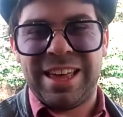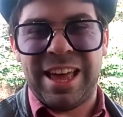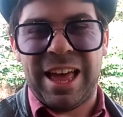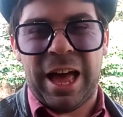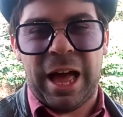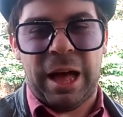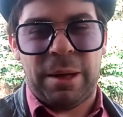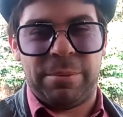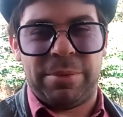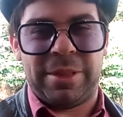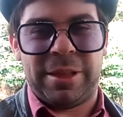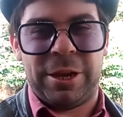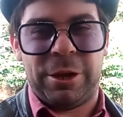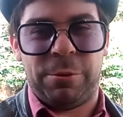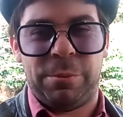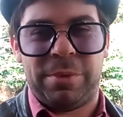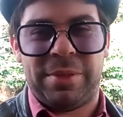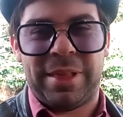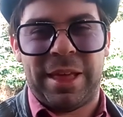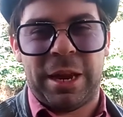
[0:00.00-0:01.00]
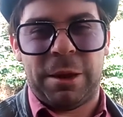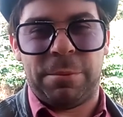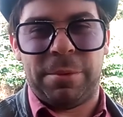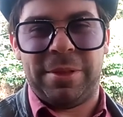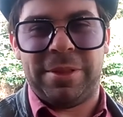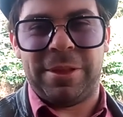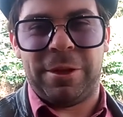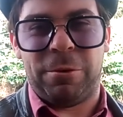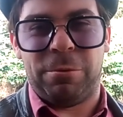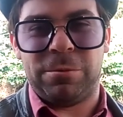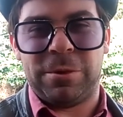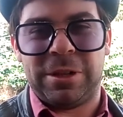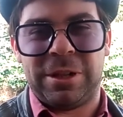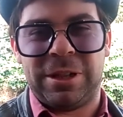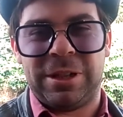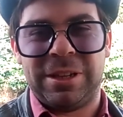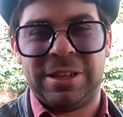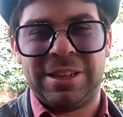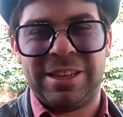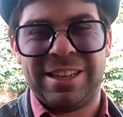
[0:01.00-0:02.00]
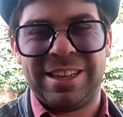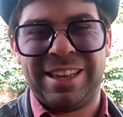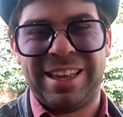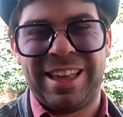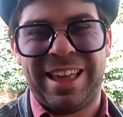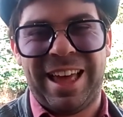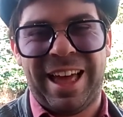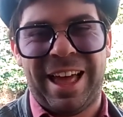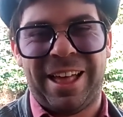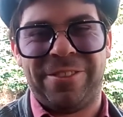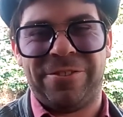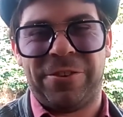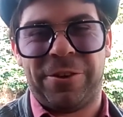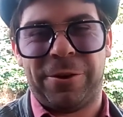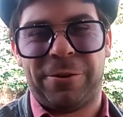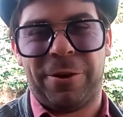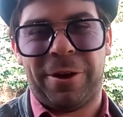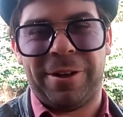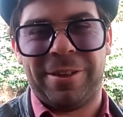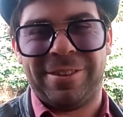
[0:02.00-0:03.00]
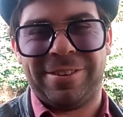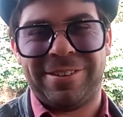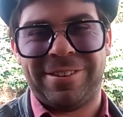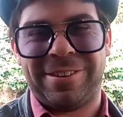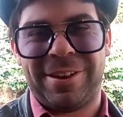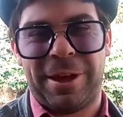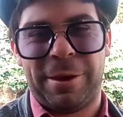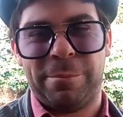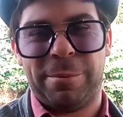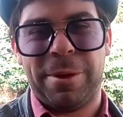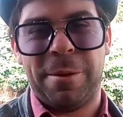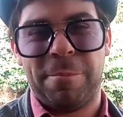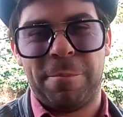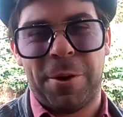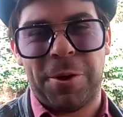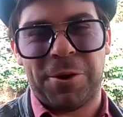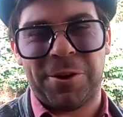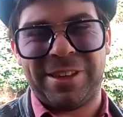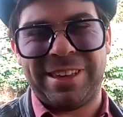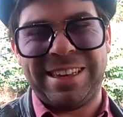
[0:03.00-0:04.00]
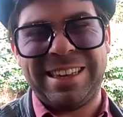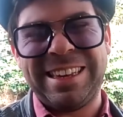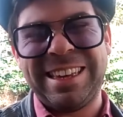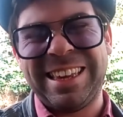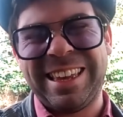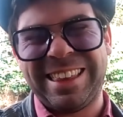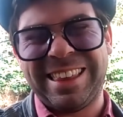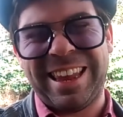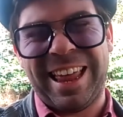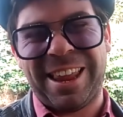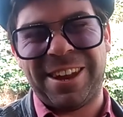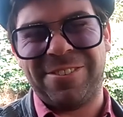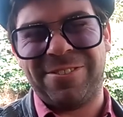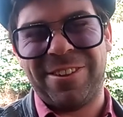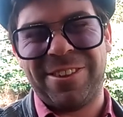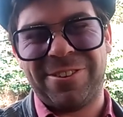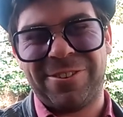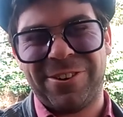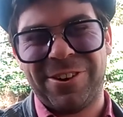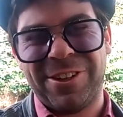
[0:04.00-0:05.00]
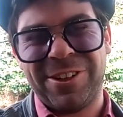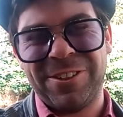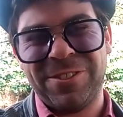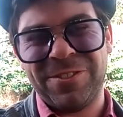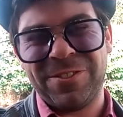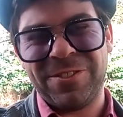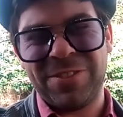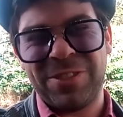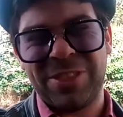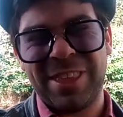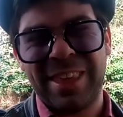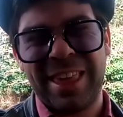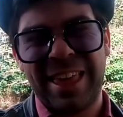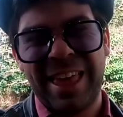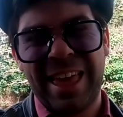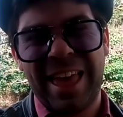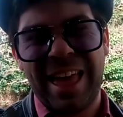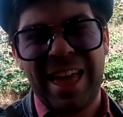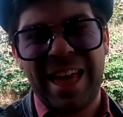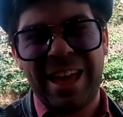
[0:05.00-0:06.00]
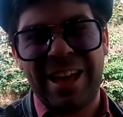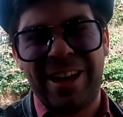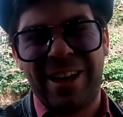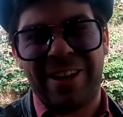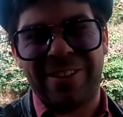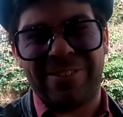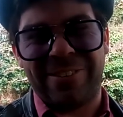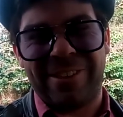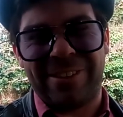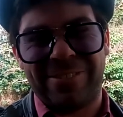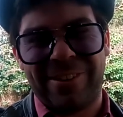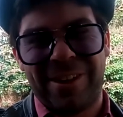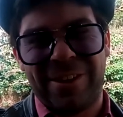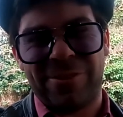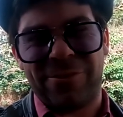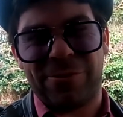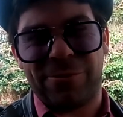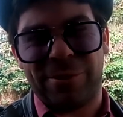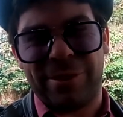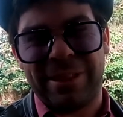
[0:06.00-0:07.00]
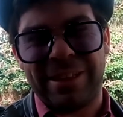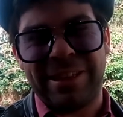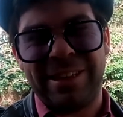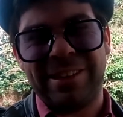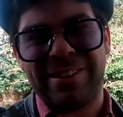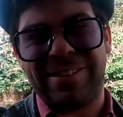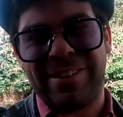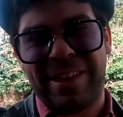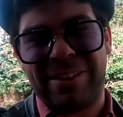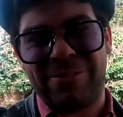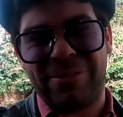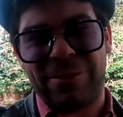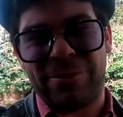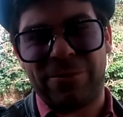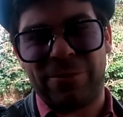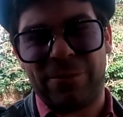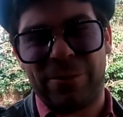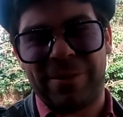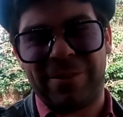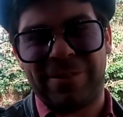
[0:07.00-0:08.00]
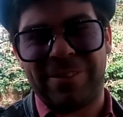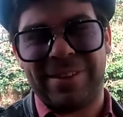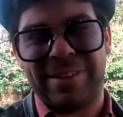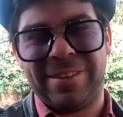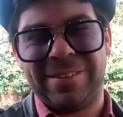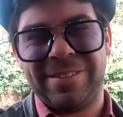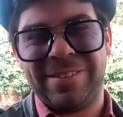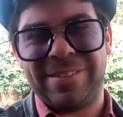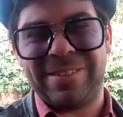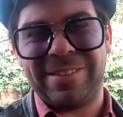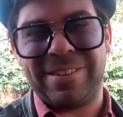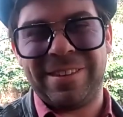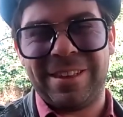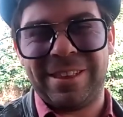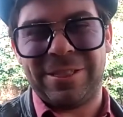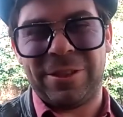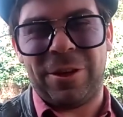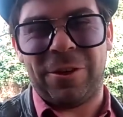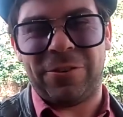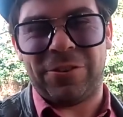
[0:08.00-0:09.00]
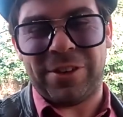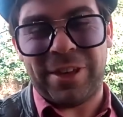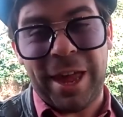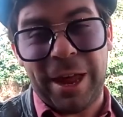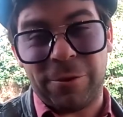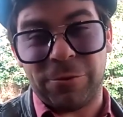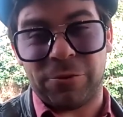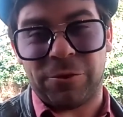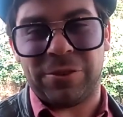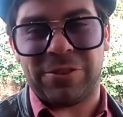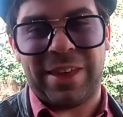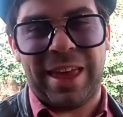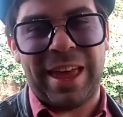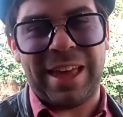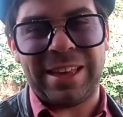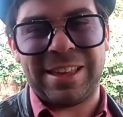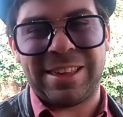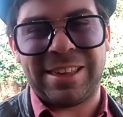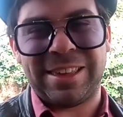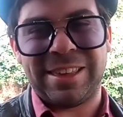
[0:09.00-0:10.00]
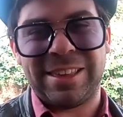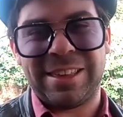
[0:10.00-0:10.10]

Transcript: Absalom set up his own little Antichrist type monarchy in the land of Israel, until eventually David's forces launched a counterattack.